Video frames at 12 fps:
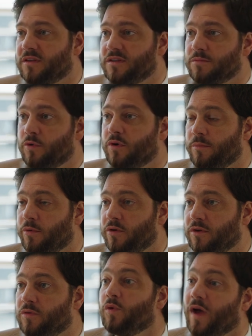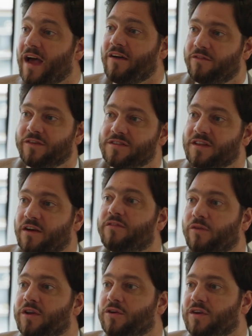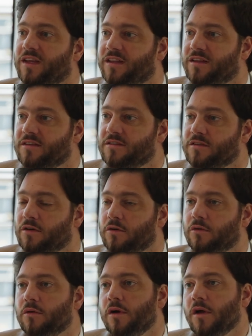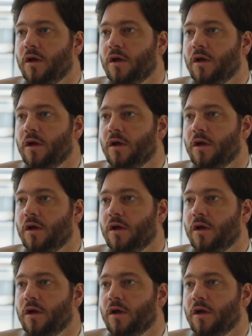it's more important to have the stuff when you need it. So